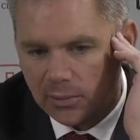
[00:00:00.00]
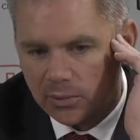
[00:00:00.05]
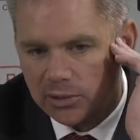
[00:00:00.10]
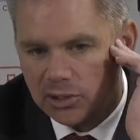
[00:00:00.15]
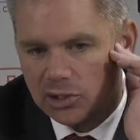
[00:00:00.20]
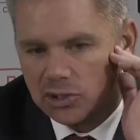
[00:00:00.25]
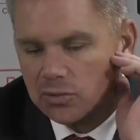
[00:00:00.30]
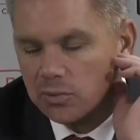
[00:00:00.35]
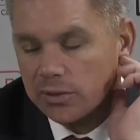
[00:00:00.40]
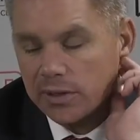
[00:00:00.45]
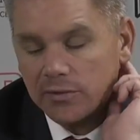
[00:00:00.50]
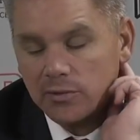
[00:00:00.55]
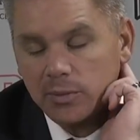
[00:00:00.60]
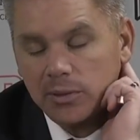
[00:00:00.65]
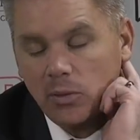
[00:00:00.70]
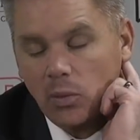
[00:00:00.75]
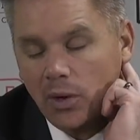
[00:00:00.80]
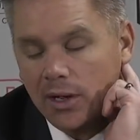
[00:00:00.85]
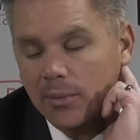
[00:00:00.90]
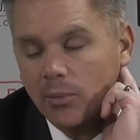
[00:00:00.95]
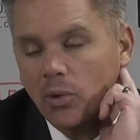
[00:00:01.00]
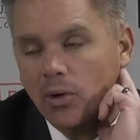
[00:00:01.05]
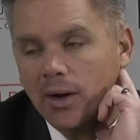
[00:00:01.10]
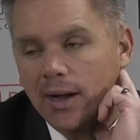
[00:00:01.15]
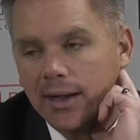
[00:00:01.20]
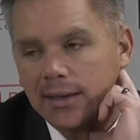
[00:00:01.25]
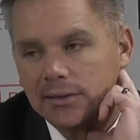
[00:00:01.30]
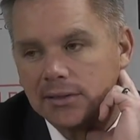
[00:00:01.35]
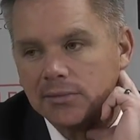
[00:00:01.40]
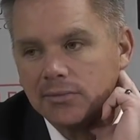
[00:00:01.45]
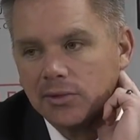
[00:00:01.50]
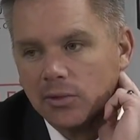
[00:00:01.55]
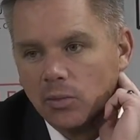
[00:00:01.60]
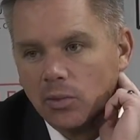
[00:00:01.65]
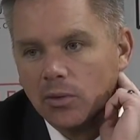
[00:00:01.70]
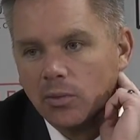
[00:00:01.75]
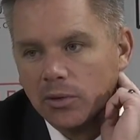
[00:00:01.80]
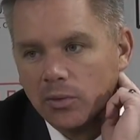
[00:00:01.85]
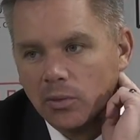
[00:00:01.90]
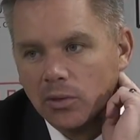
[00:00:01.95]
We have to be way more active than
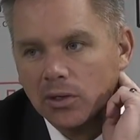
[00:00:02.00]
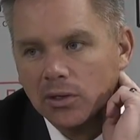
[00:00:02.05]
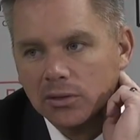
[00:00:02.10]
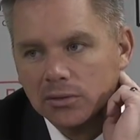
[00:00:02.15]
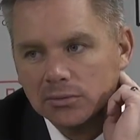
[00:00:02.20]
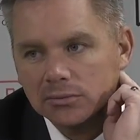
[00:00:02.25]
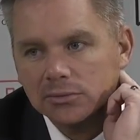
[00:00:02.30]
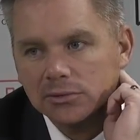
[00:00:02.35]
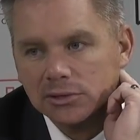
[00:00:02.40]
what we were.